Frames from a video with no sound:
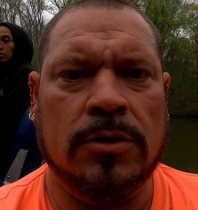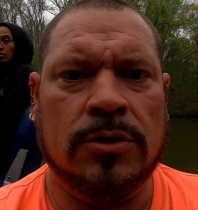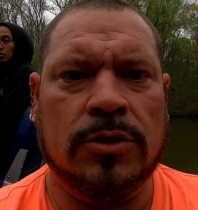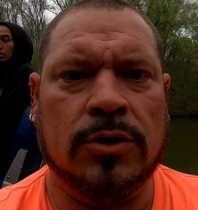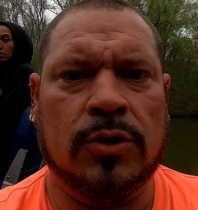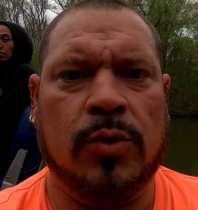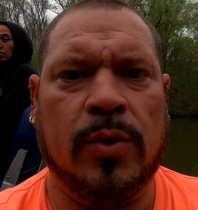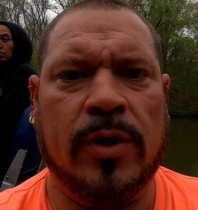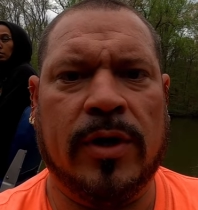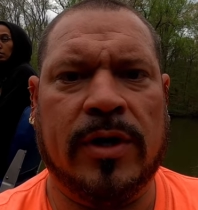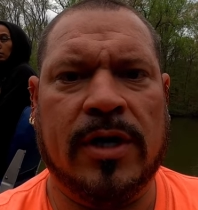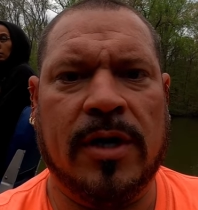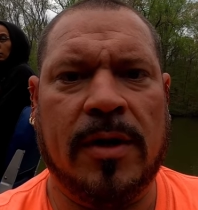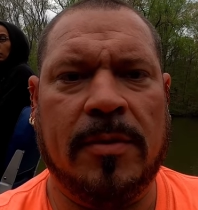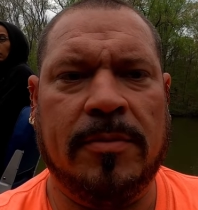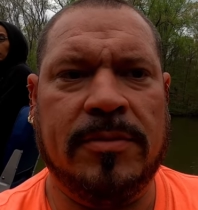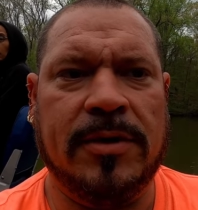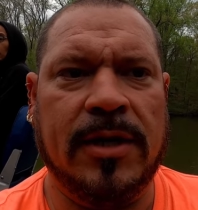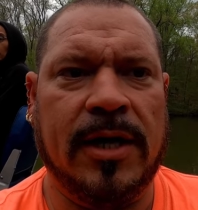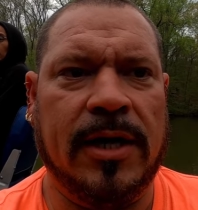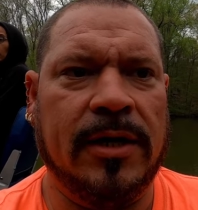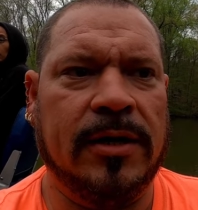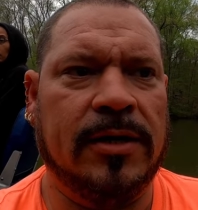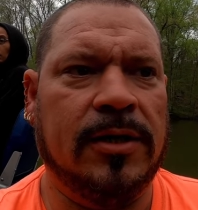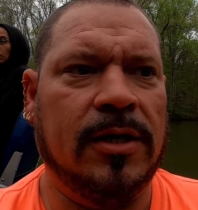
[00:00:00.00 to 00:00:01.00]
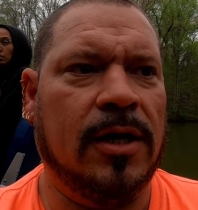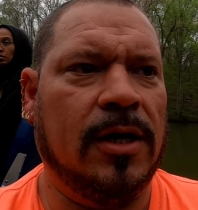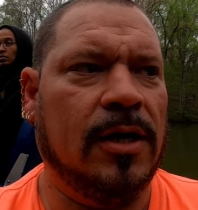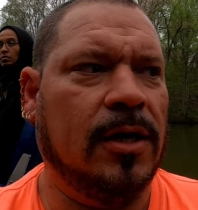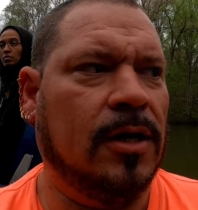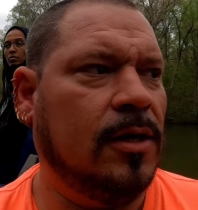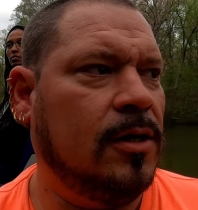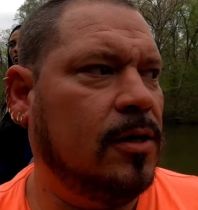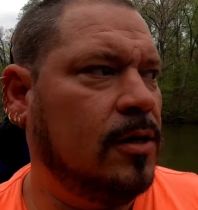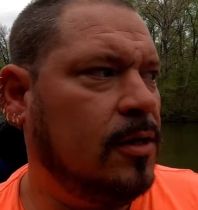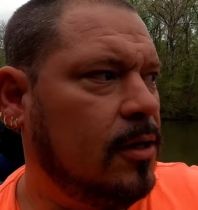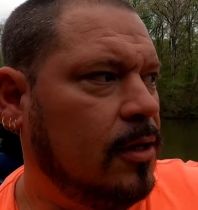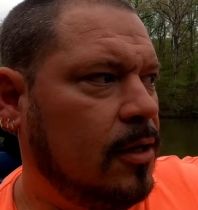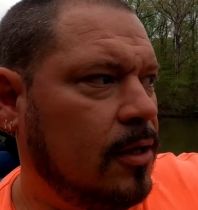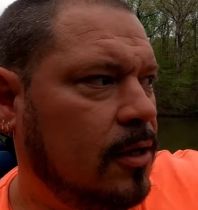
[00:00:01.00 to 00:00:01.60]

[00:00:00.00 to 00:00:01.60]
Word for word: It's a quick update. Uh,